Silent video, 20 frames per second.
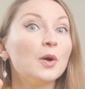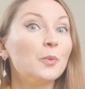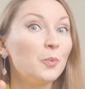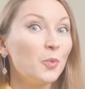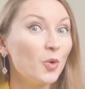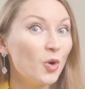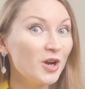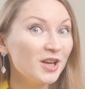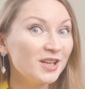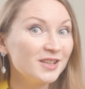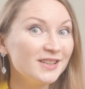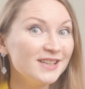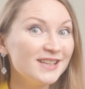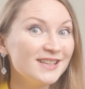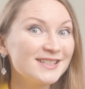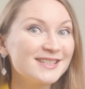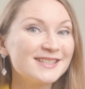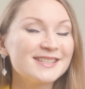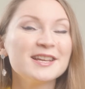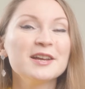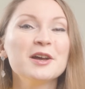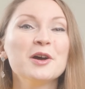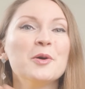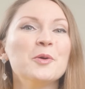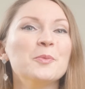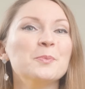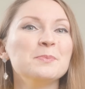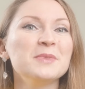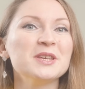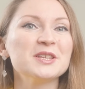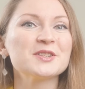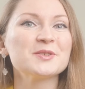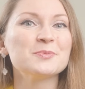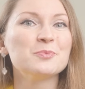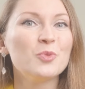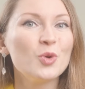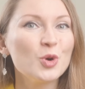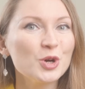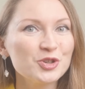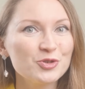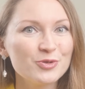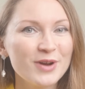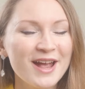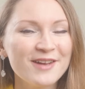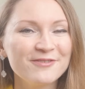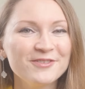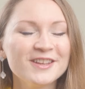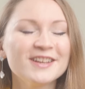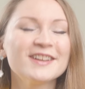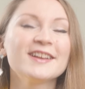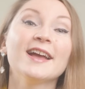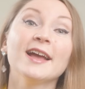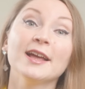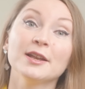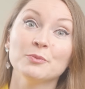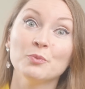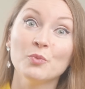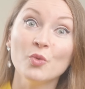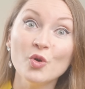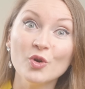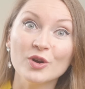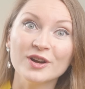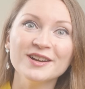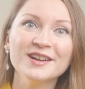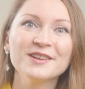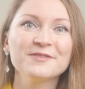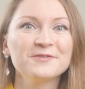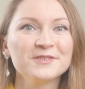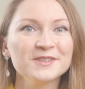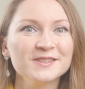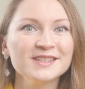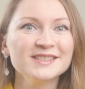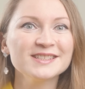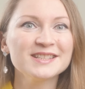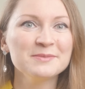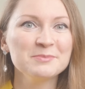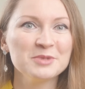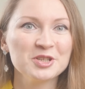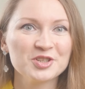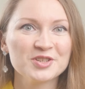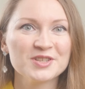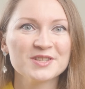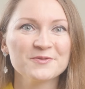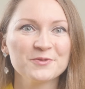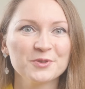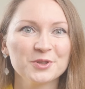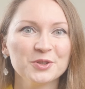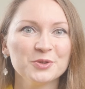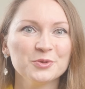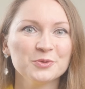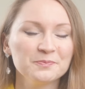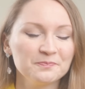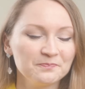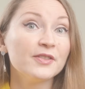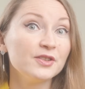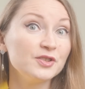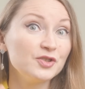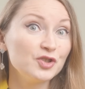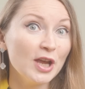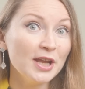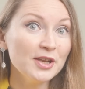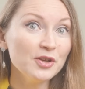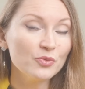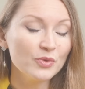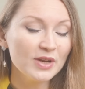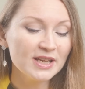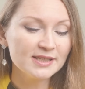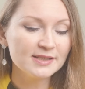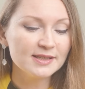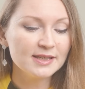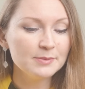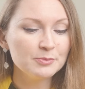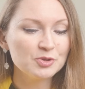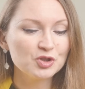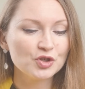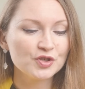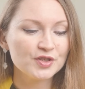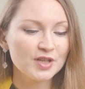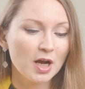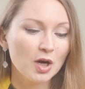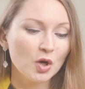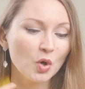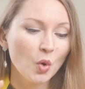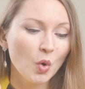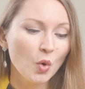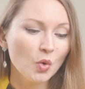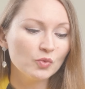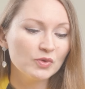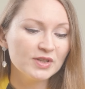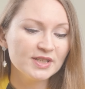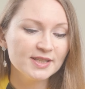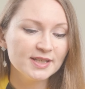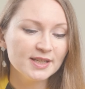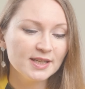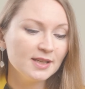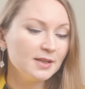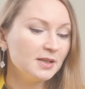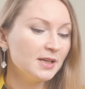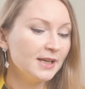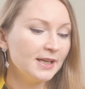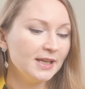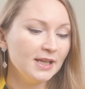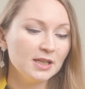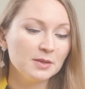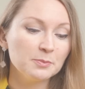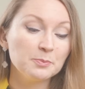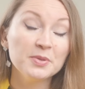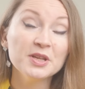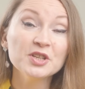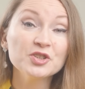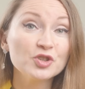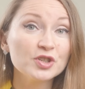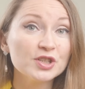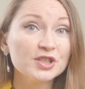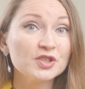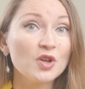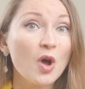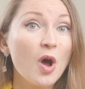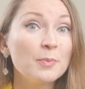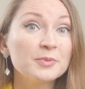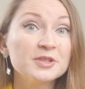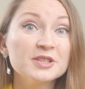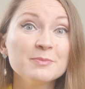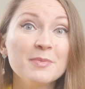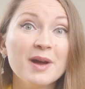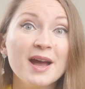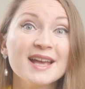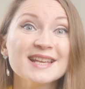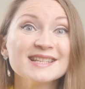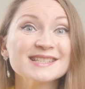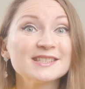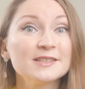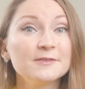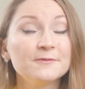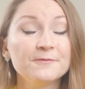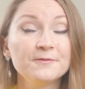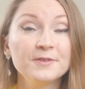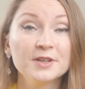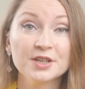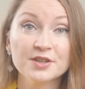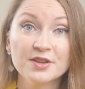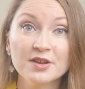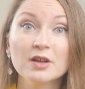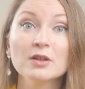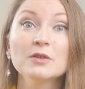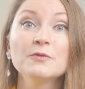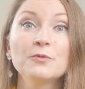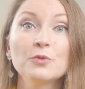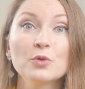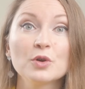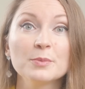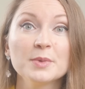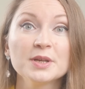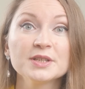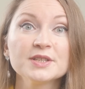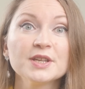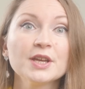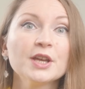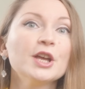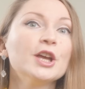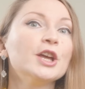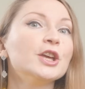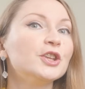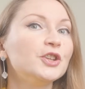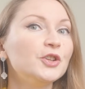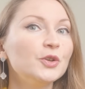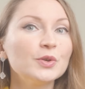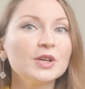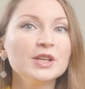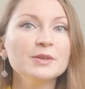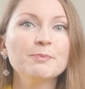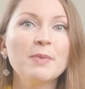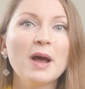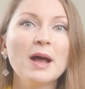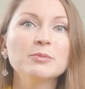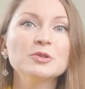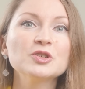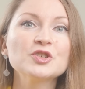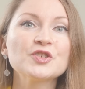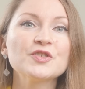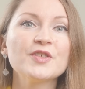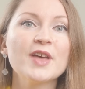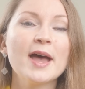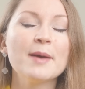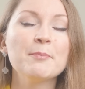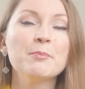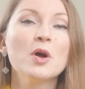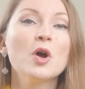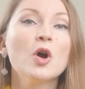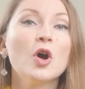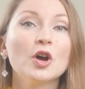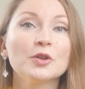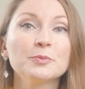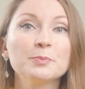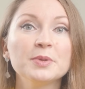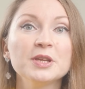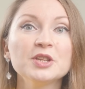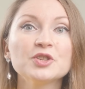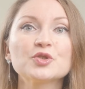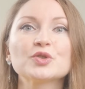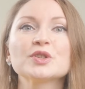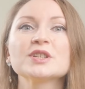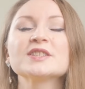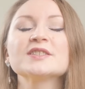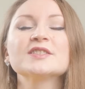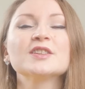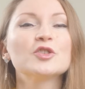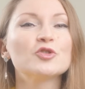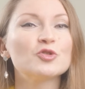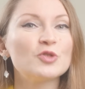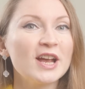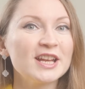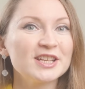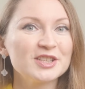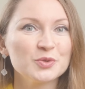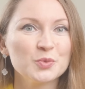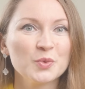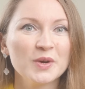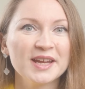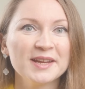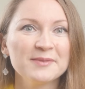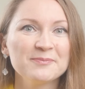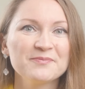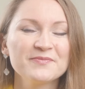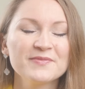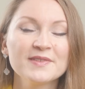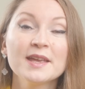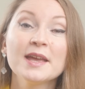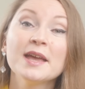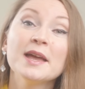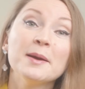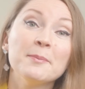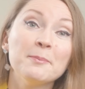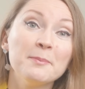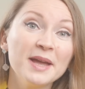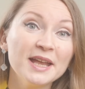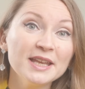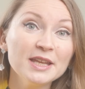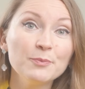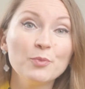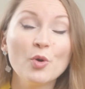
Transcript: More clicks means more traffic and more affiliate commissions for you. The generated images are already in Pinterest optimized vertical format. You can publish them on Pinterest right away. Many